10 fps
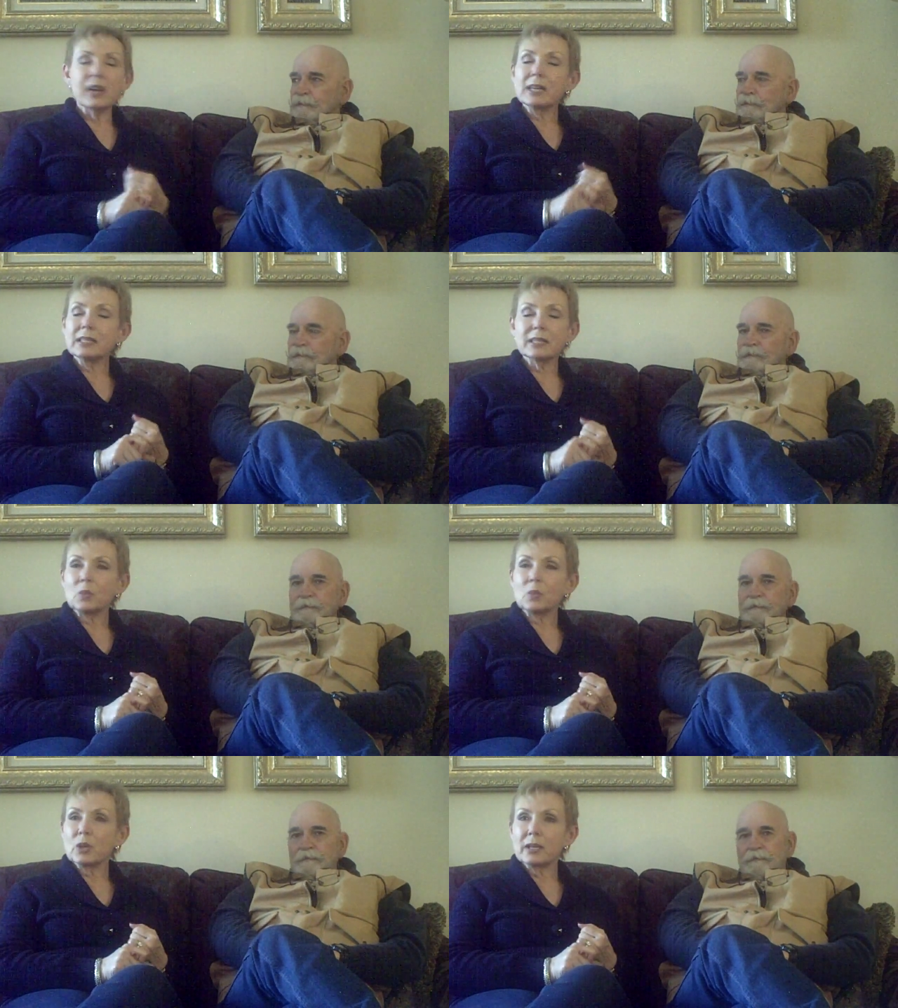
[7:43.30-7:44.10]
Speaker 1: find
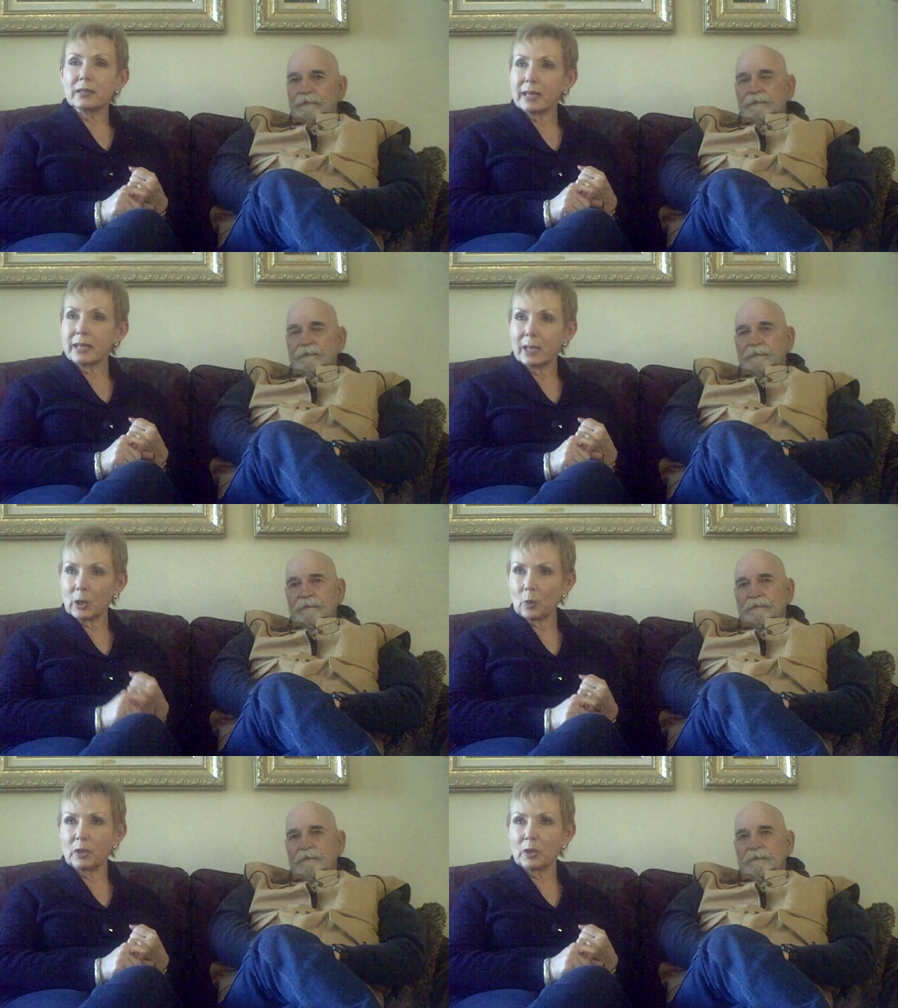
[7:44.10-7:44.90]
someone to
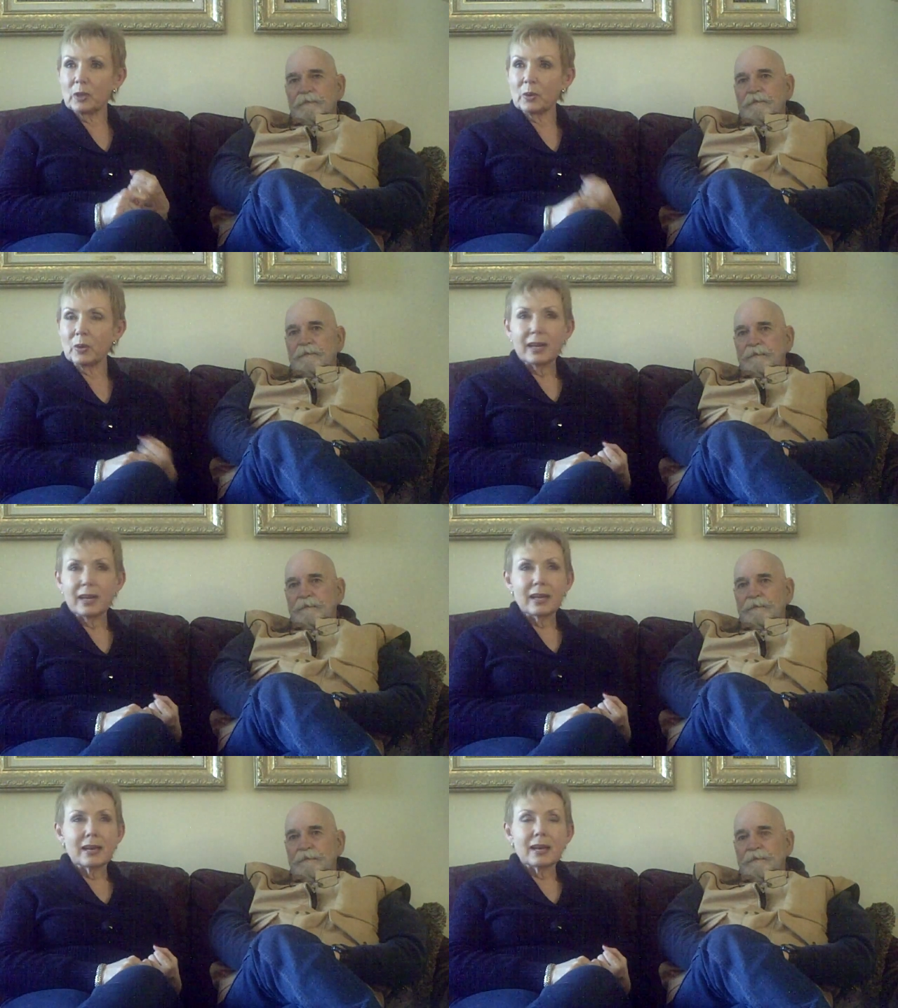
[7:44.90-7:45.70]
help you
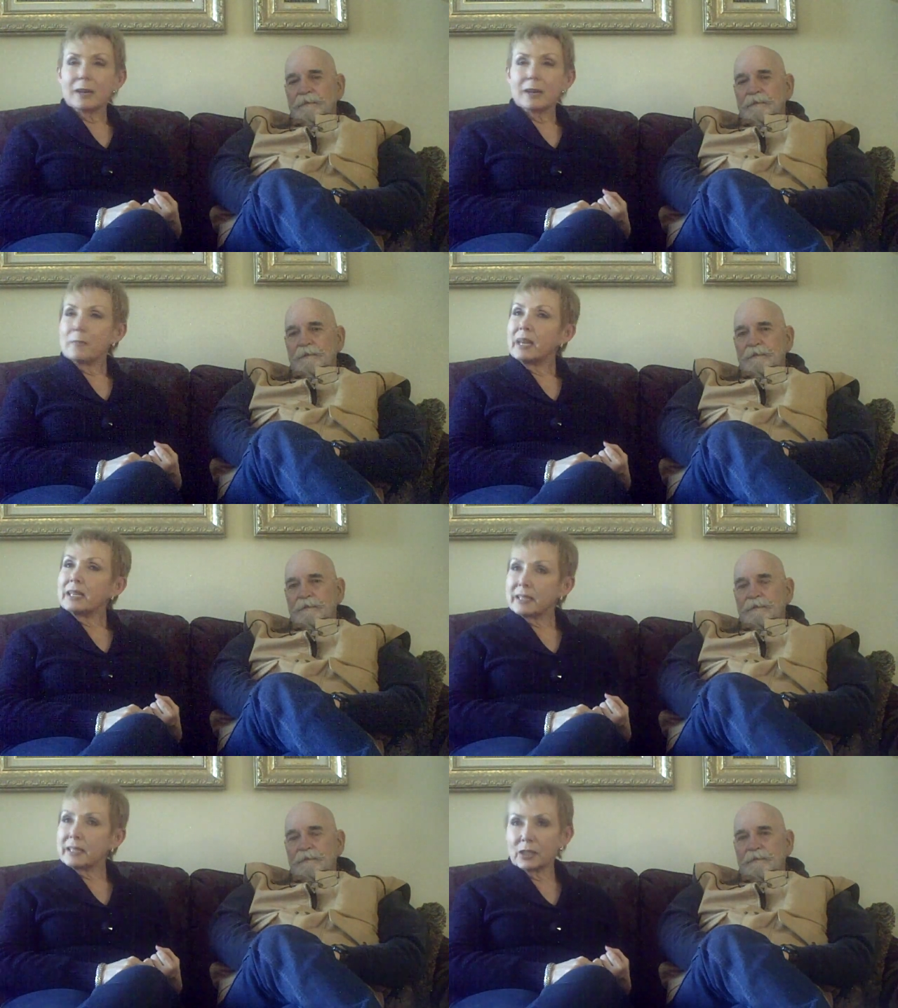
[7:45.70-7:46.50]
uh,
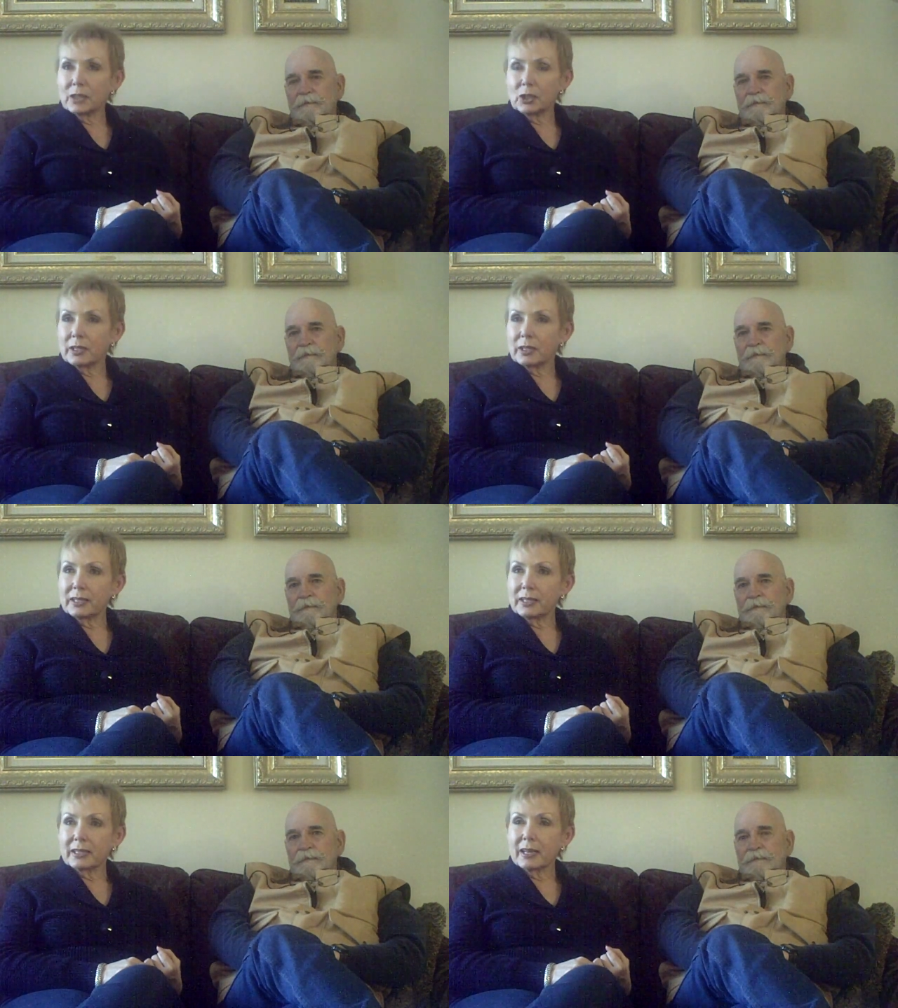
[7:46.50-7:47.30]
make
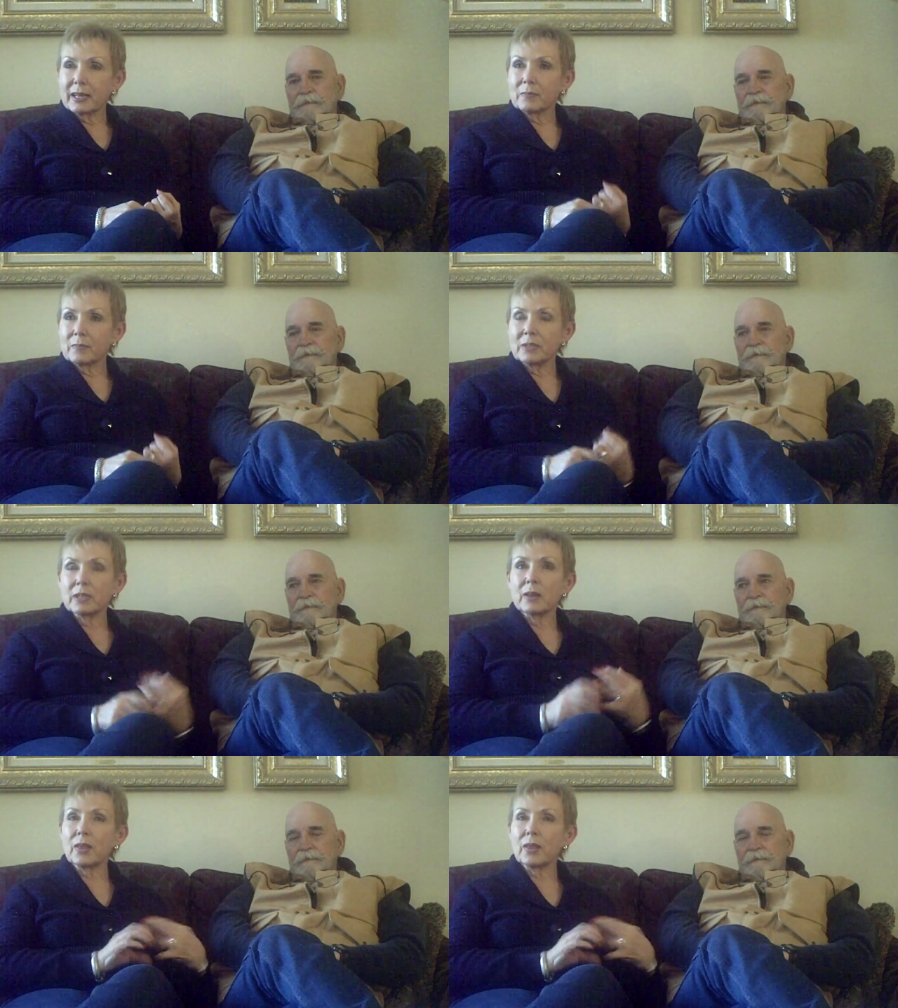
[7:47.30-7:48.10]
decisions, um,
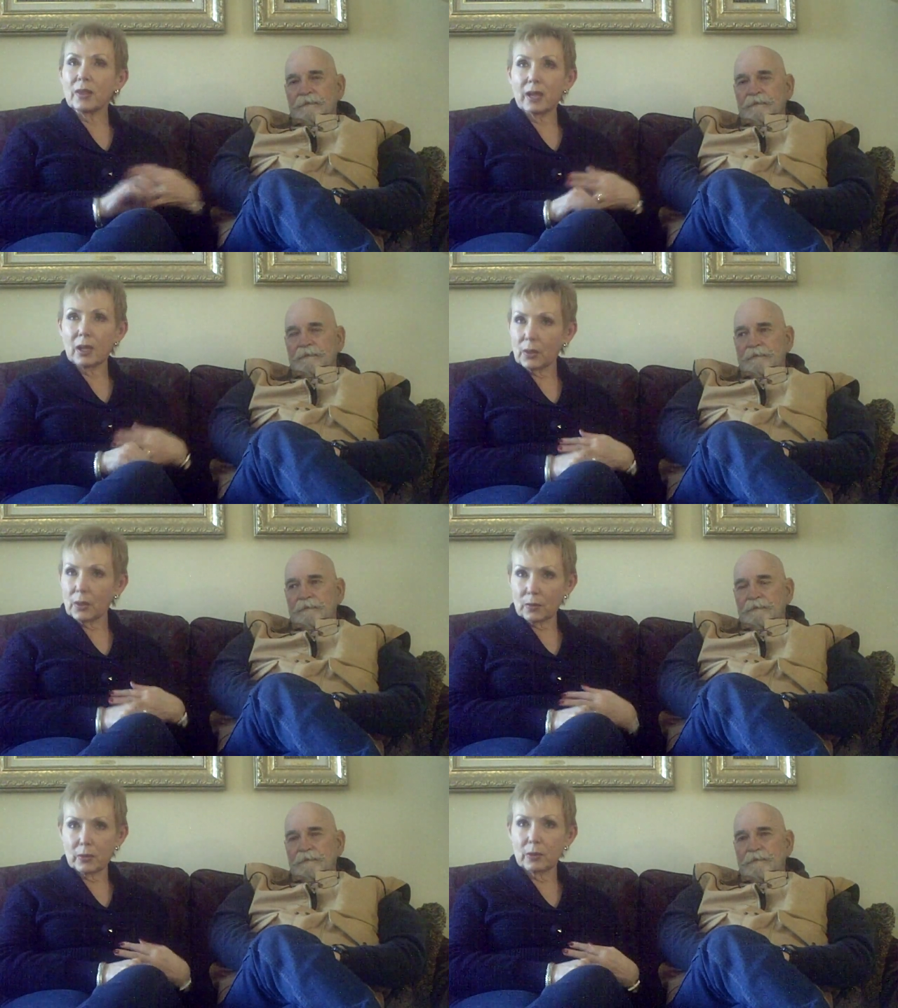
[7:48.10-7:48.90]
to think
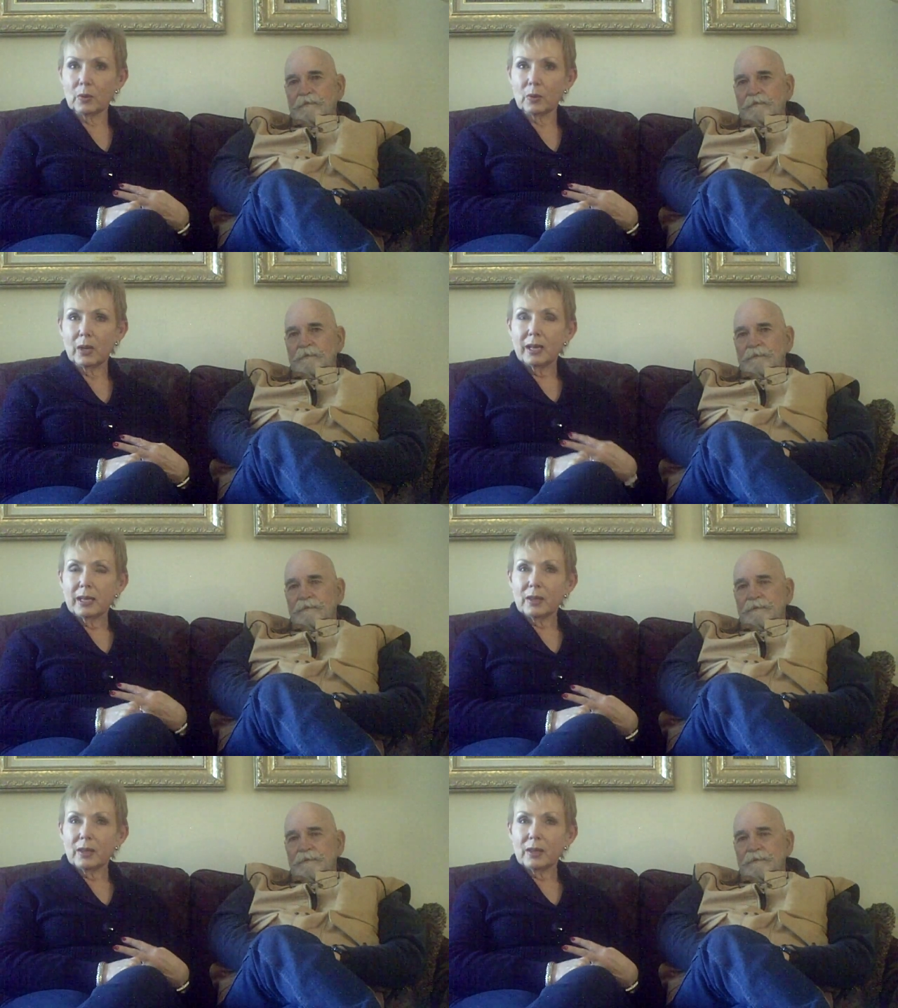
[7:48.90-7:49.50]
through,